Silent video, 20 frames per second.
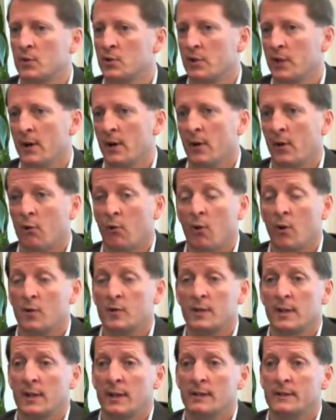shared
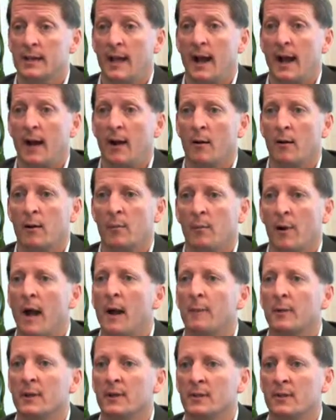across the entire
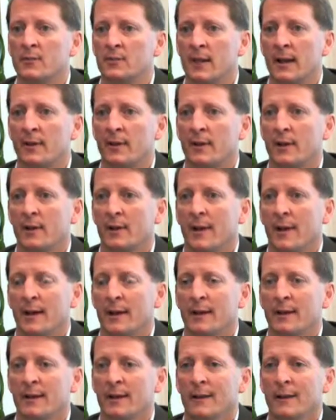populace of South Carolina.